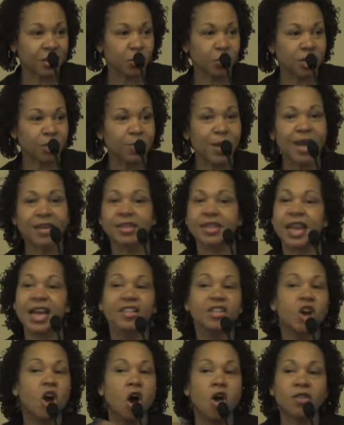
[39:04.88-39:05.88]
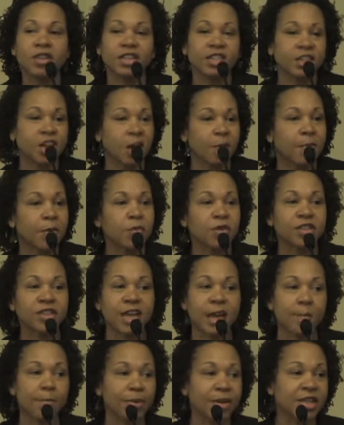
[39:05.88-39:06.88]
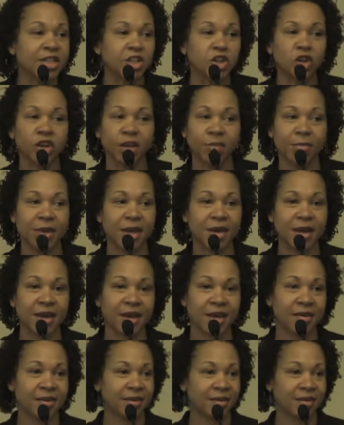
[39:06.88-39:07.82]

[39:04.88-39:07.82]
to respect. And that's all these young men were saying, please look at me again.